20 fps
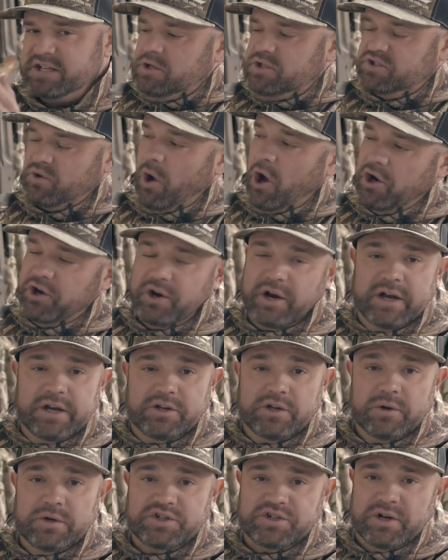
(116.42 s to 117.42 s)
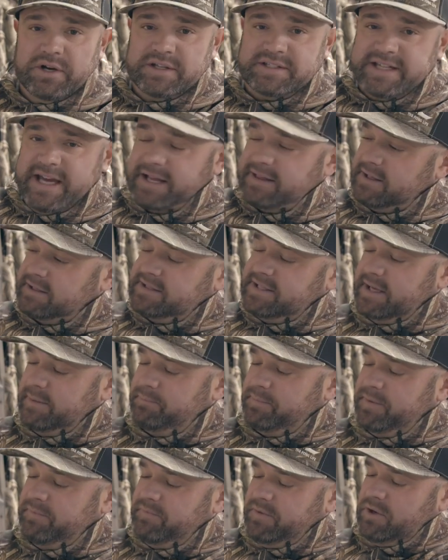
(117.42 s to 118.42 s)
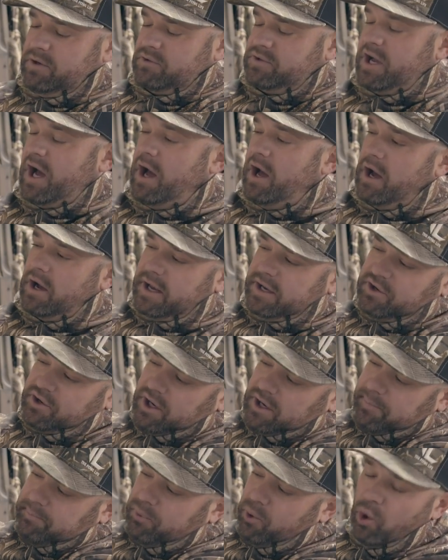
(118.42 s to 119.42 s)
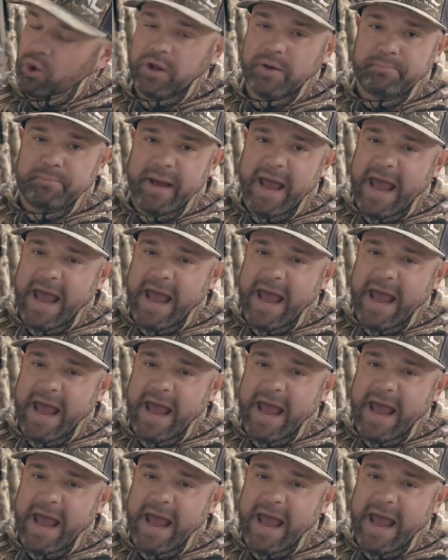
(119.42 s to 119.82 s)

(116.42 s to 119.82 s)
So all you're gonna do is you're gonna take the tip of your tongue and you're gonna pull it